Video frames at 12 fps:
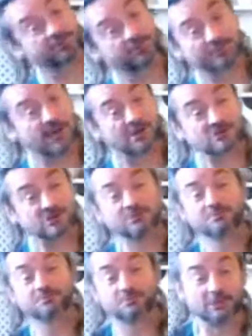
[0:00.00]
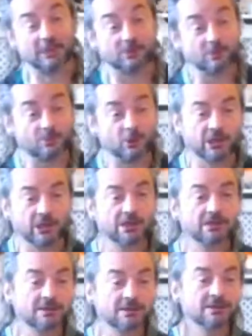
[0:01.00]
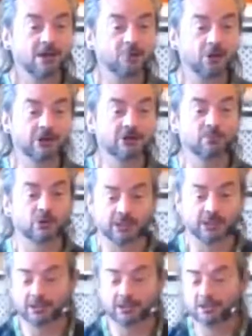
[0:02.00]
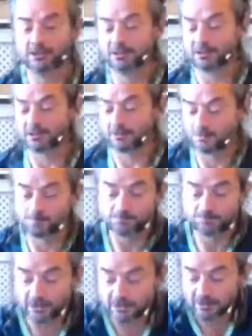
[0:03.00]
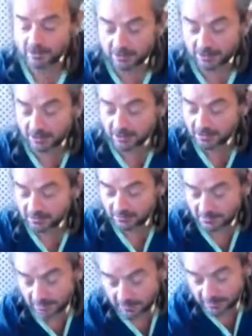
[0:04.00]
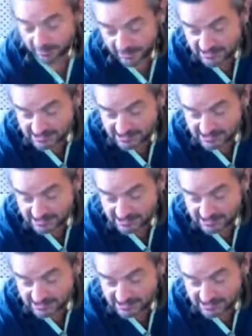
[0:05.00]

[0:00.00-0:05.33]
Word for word: how to be with the body a pregnant body. Um, yes,